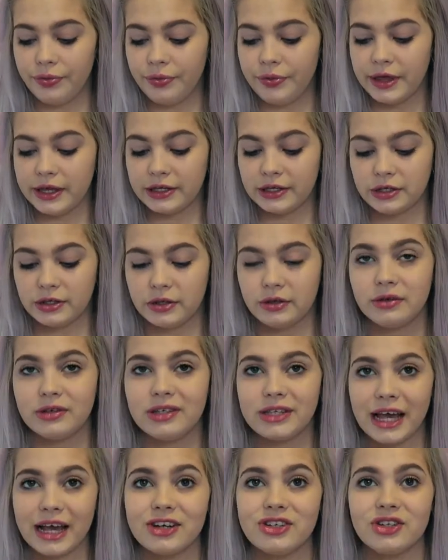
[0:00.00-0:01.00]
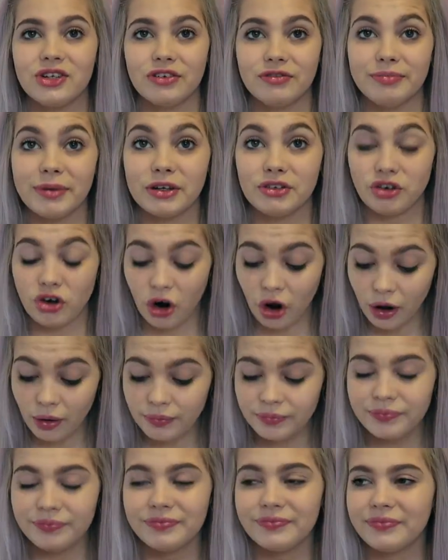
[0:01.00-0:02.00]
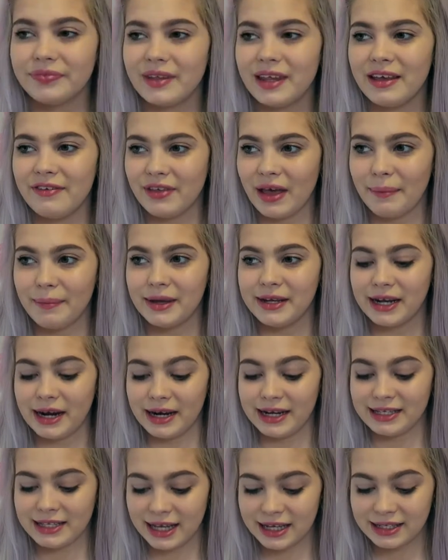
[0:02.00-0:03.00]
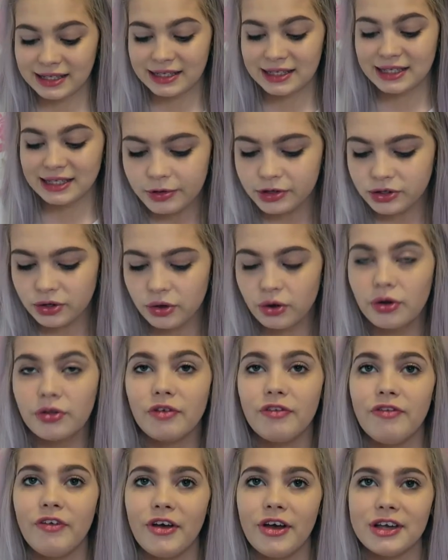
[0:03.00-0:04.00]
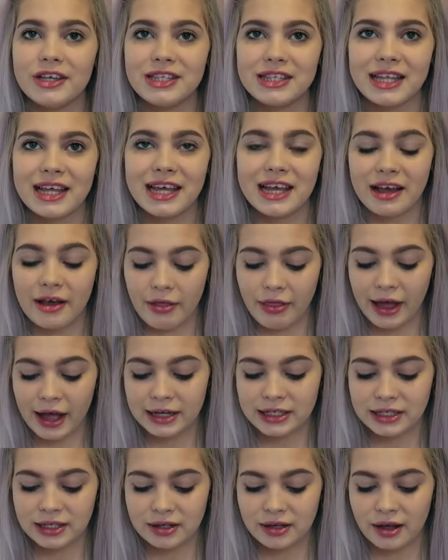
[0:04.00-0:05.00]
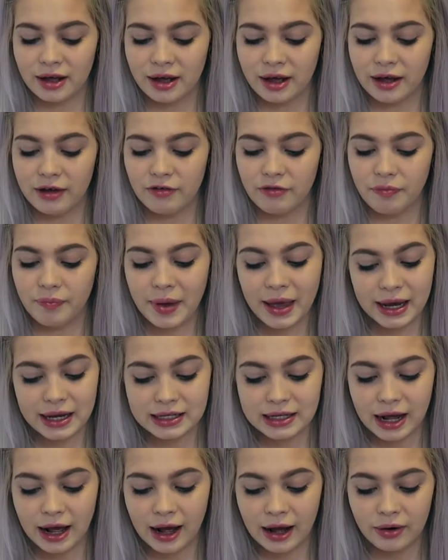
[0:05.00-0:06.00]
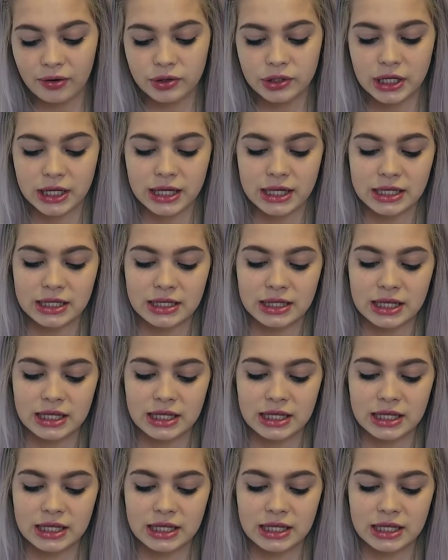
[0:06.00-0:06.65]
this section of my drawer, if that made any sense. So the first thing that I've picked out is